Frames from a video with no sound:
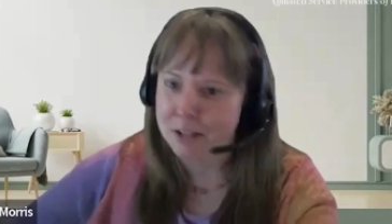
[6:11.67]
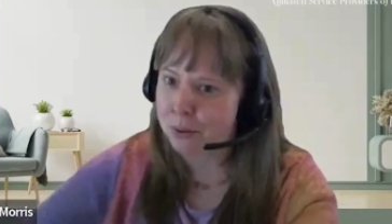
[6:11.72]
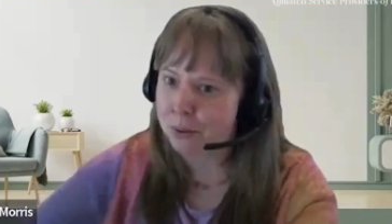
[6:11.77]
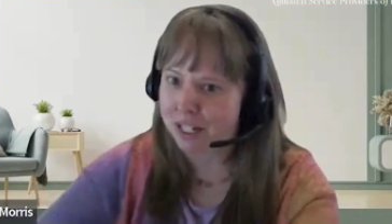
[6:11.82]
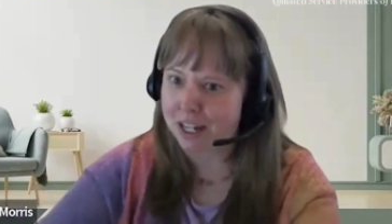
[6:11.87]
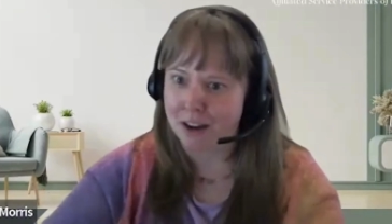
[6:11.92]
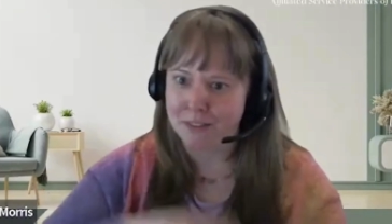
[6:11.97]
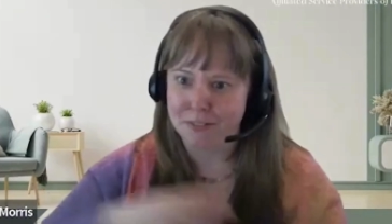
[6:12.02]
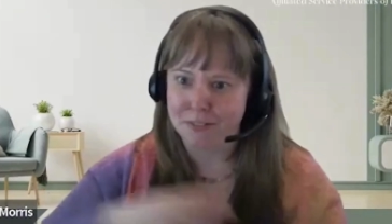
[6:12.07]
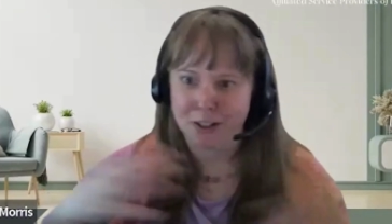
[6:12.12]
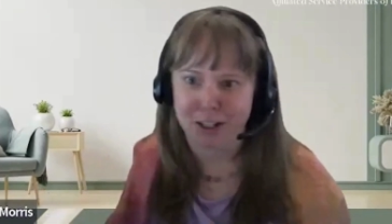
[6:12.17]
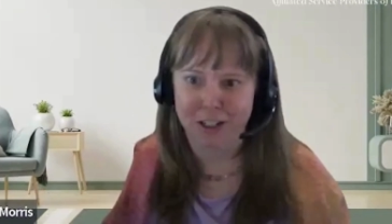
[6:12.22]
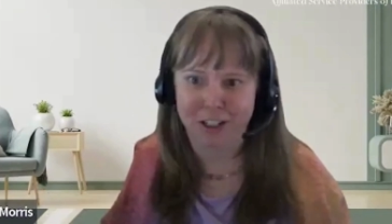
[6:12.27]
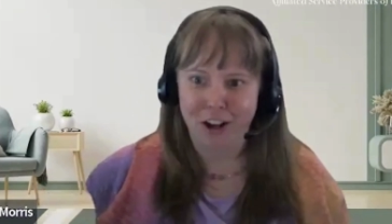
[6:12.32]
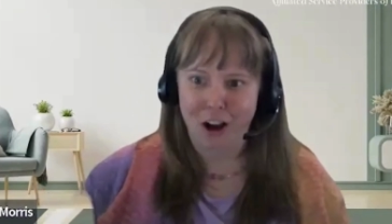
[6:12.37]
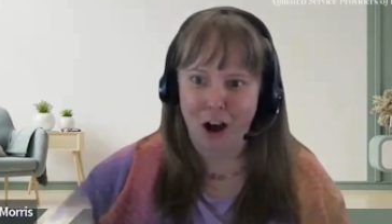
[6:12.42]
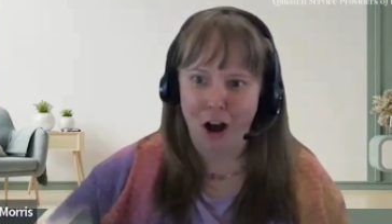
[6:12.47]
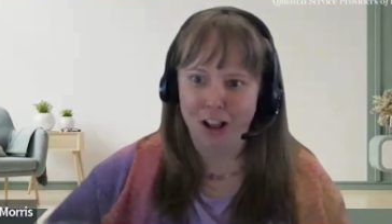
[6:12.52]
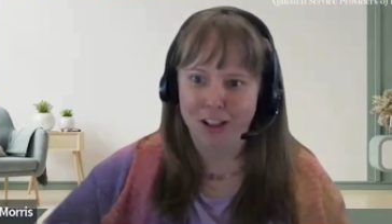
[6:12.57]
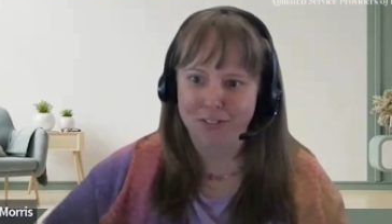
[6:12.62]
we covered
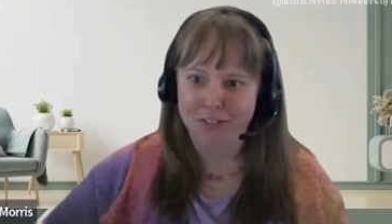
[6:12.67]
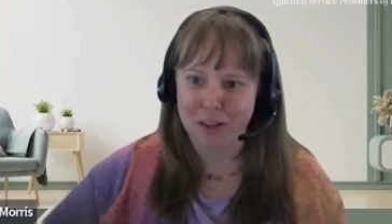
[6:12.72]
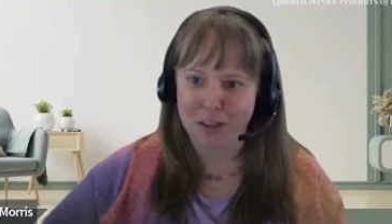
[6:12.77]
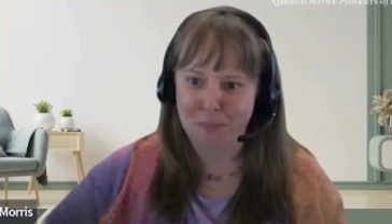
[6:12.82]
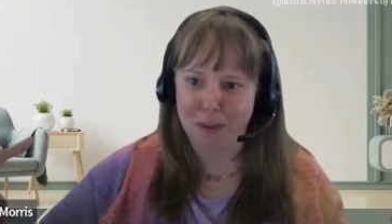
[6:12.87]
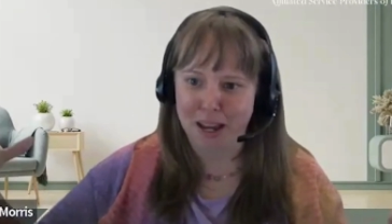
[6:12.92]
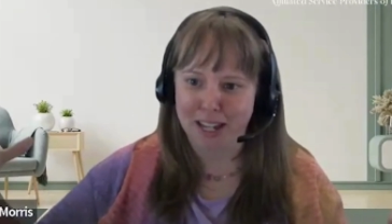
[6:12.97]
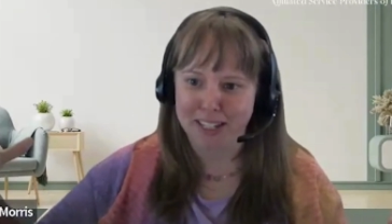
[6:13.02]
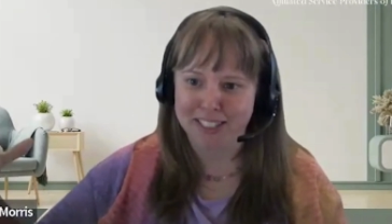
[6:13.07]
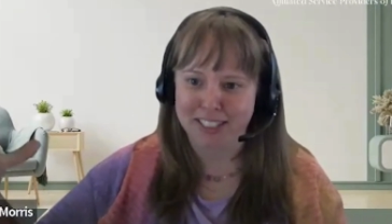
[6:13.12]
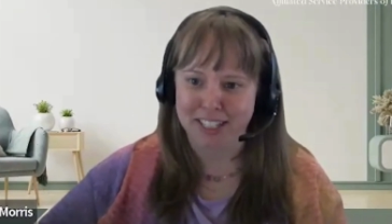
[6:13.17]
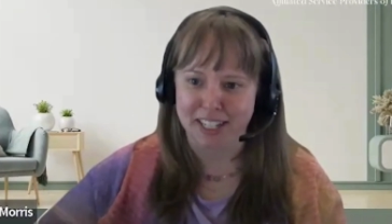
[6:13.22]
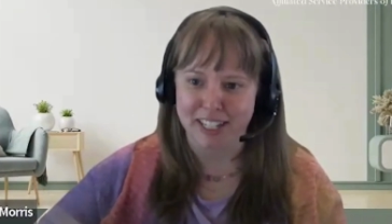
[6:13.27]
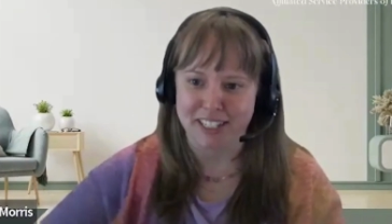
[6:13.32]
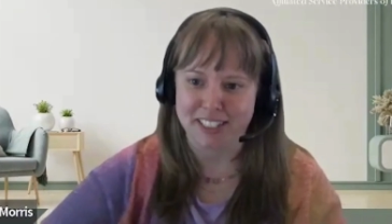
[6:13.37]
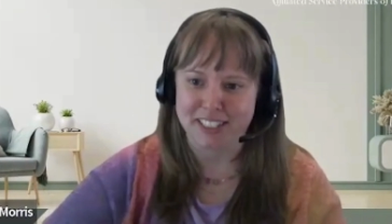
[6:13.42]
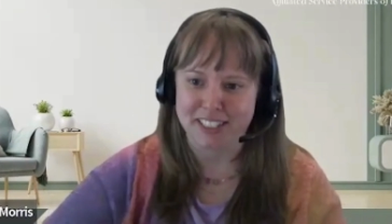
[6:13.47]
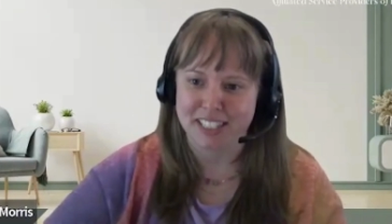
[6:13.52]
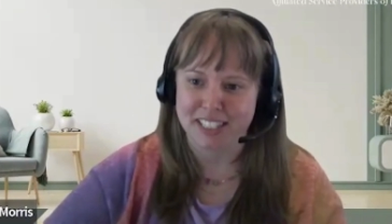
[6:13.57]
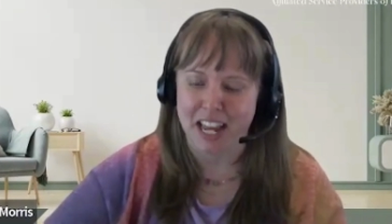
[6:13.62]
all of the basics,